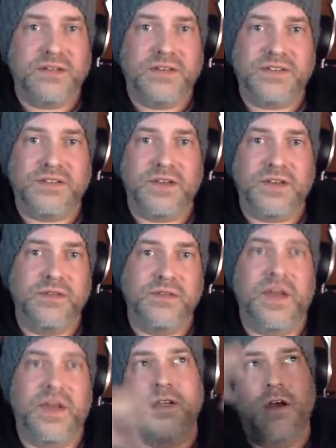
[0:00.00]
So you've
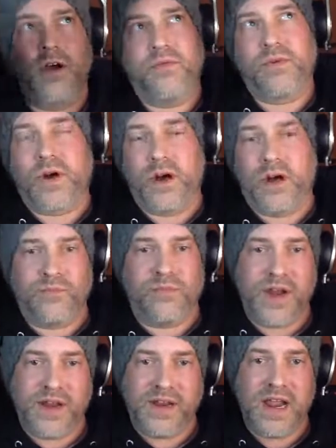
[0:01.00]
got the overall
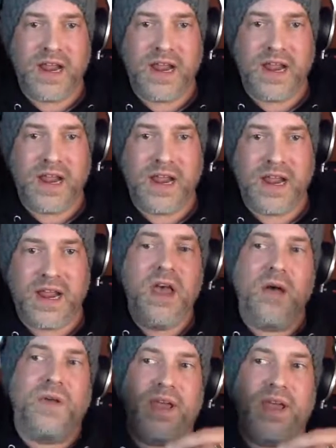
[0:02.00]
brand name, but
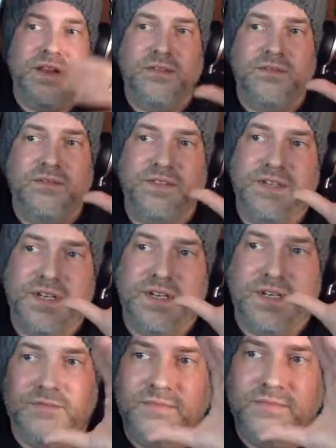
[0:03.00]
then
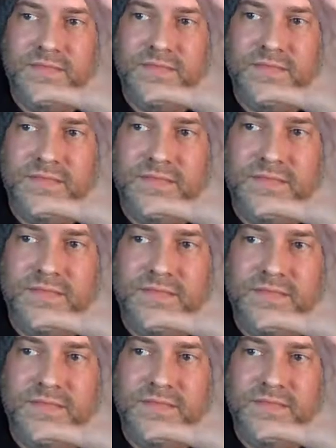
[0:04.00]
to niche
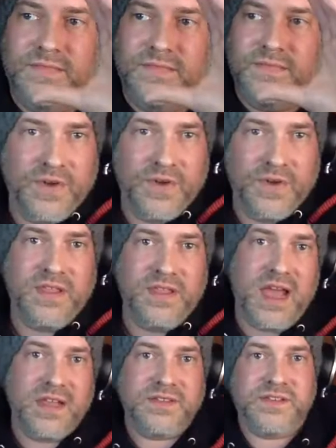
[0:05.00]
down within
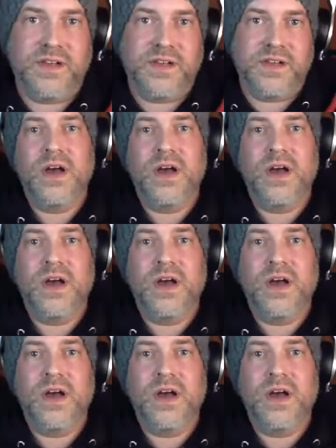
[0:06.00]
that. So